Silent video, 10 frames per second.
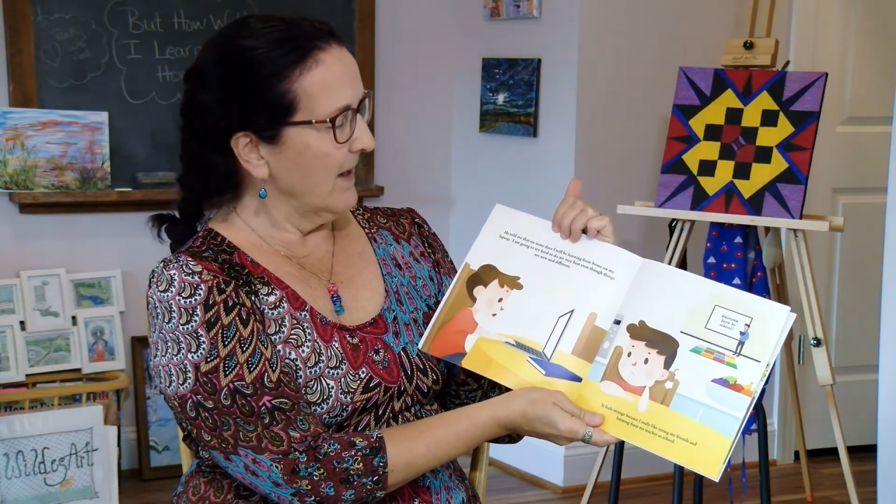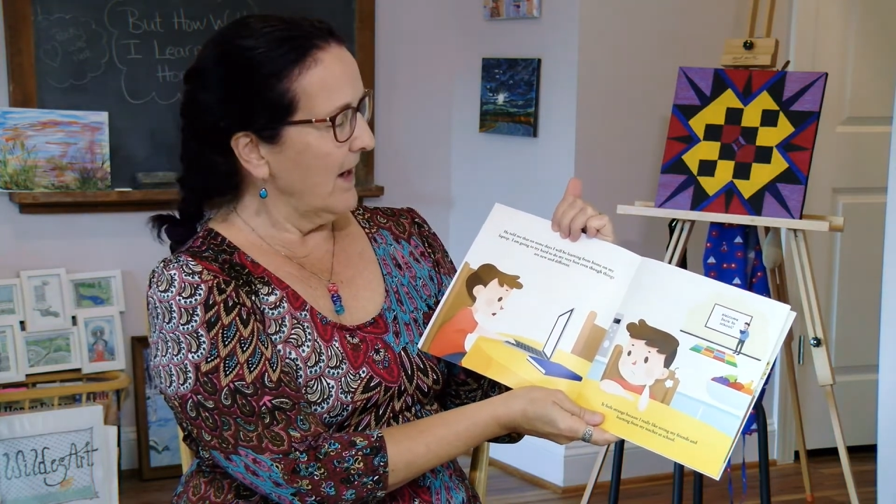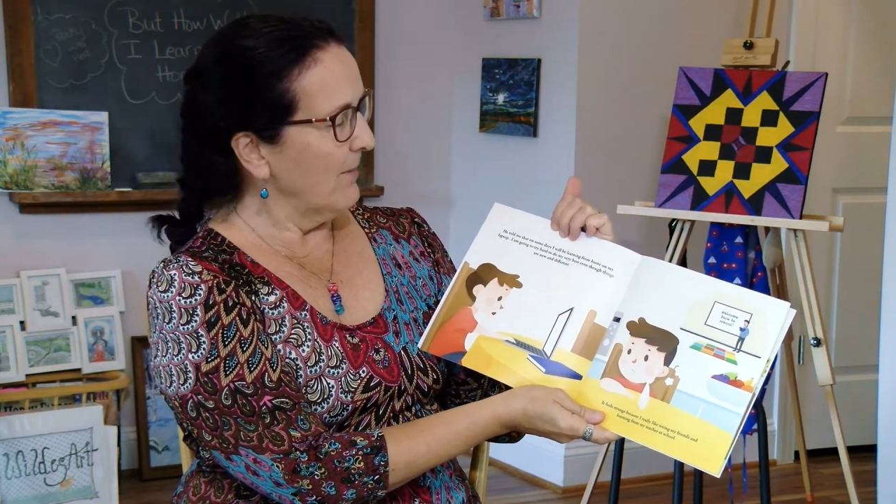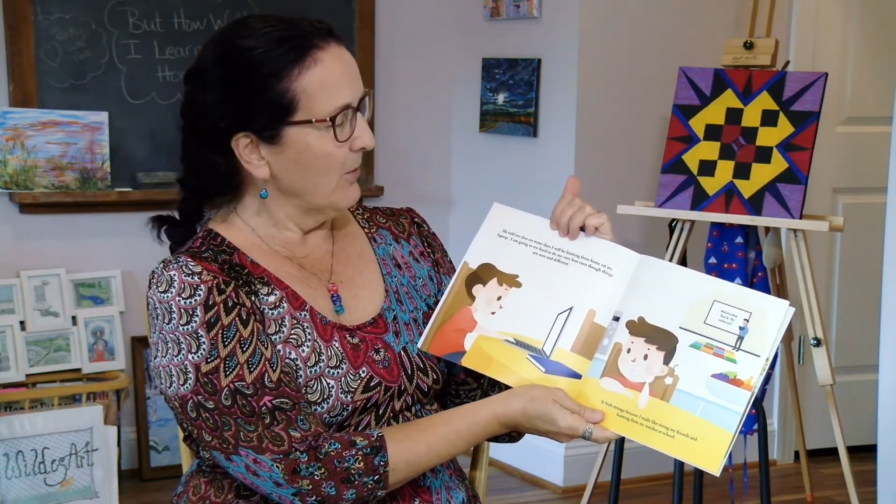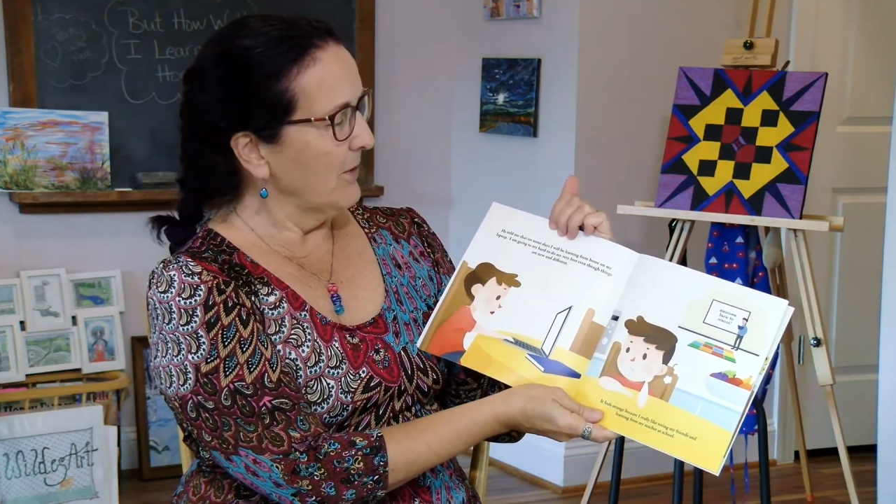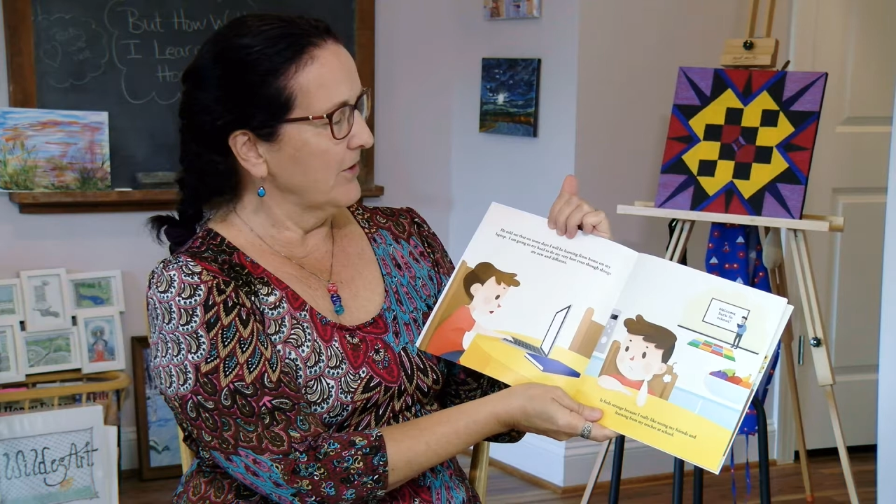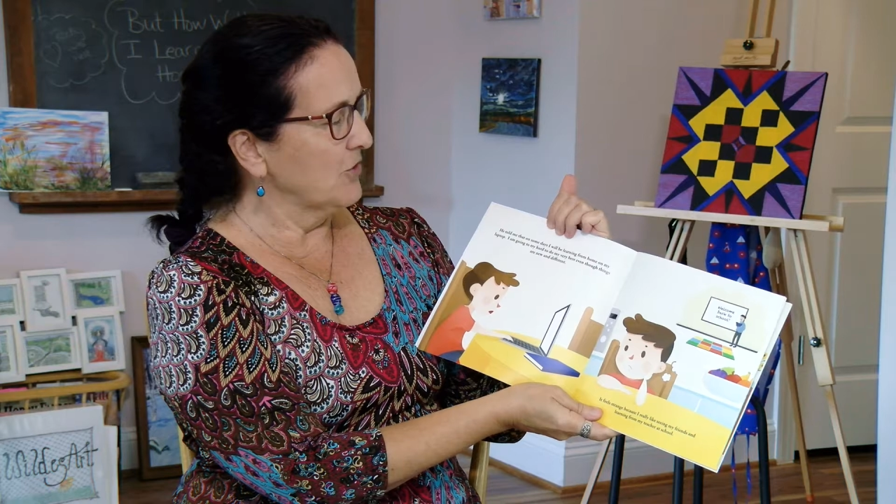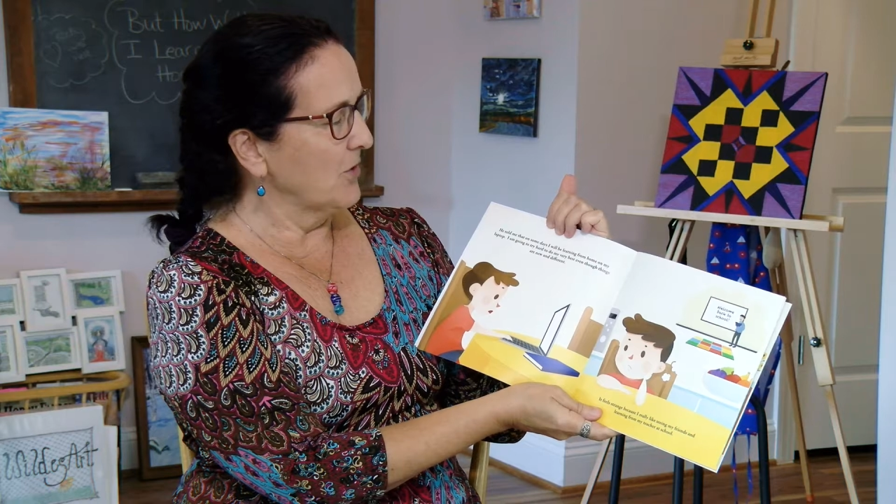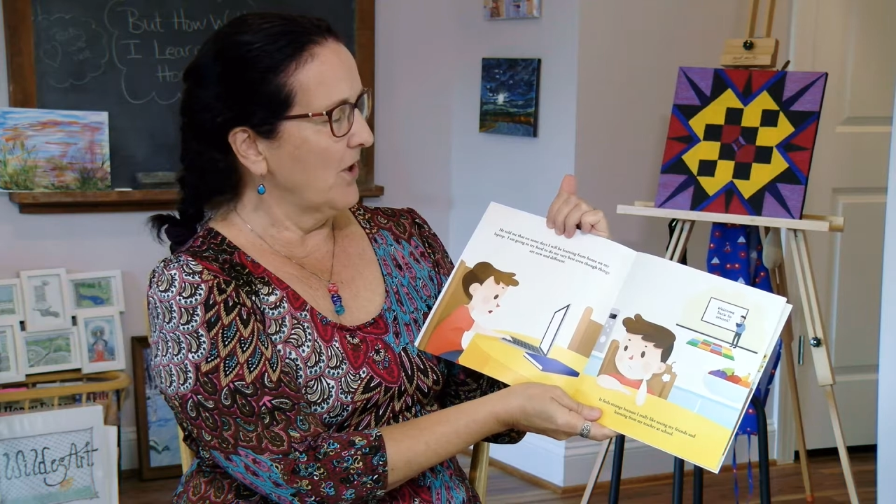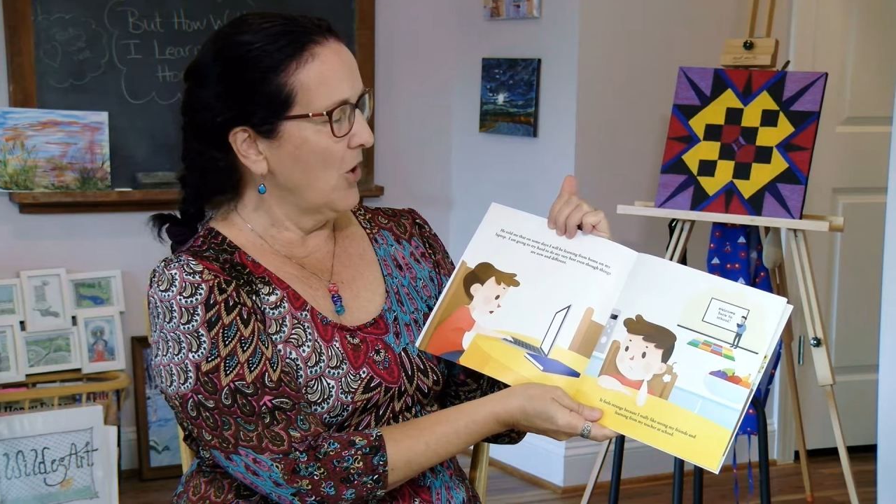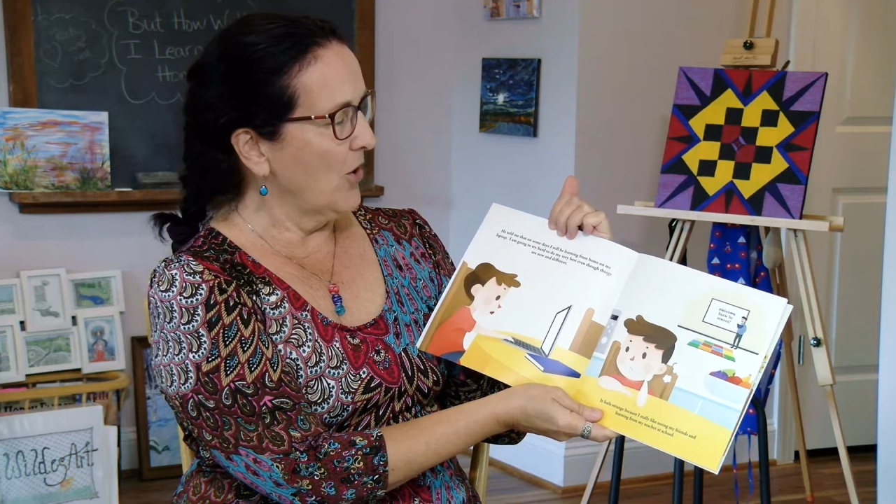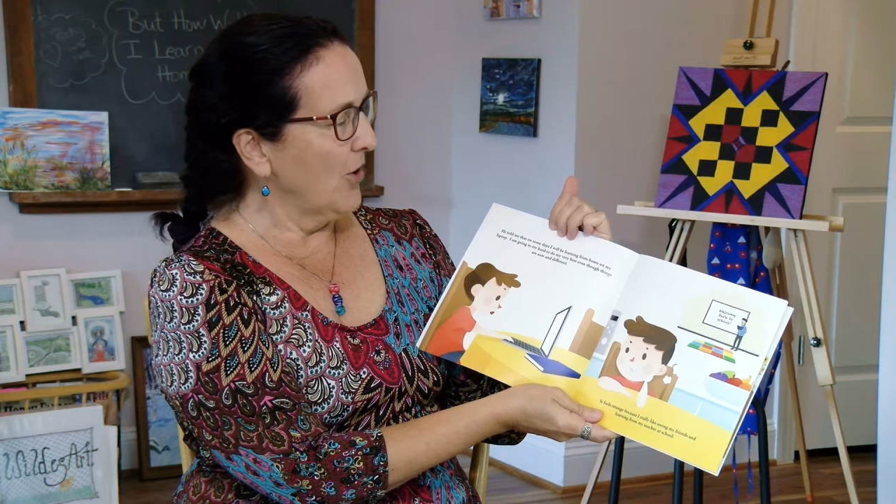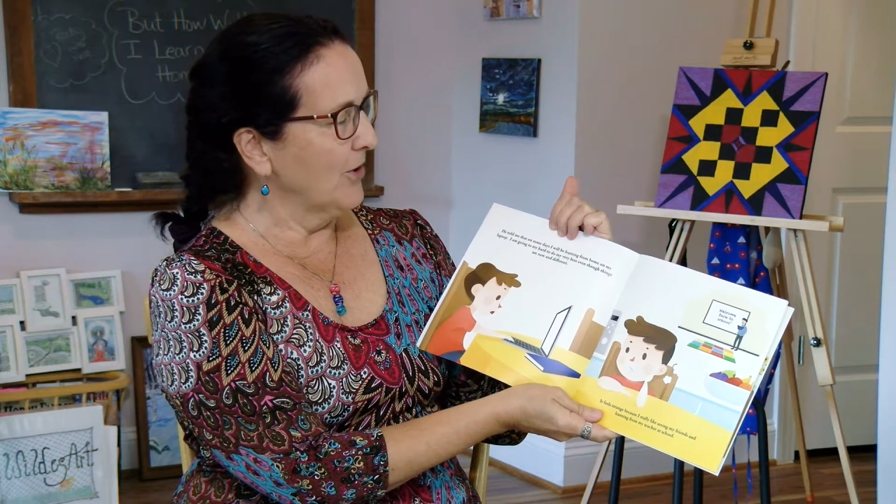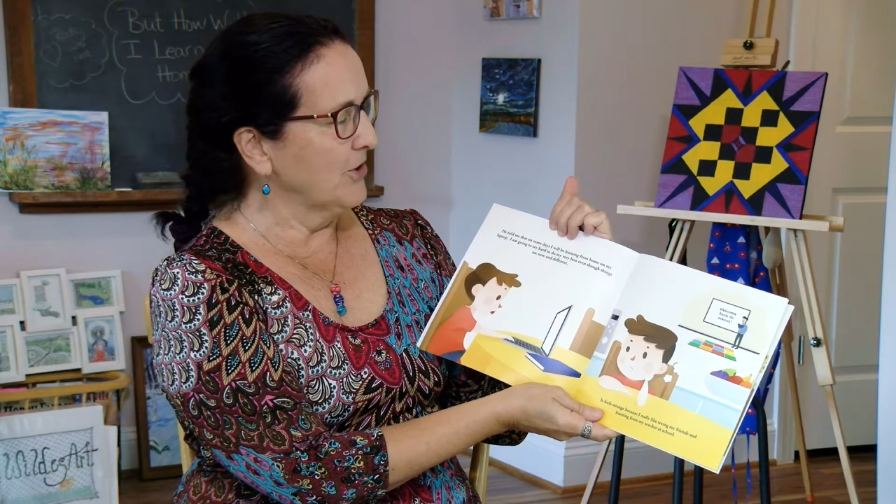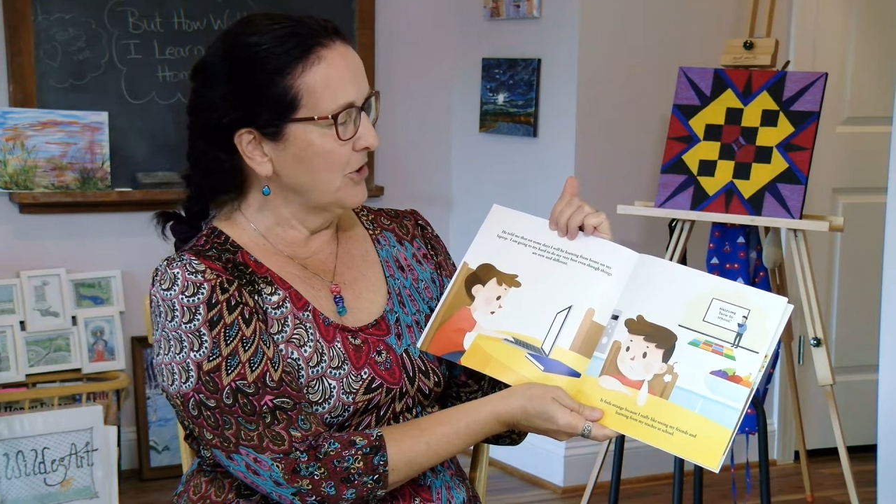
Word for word: I'm going to try hard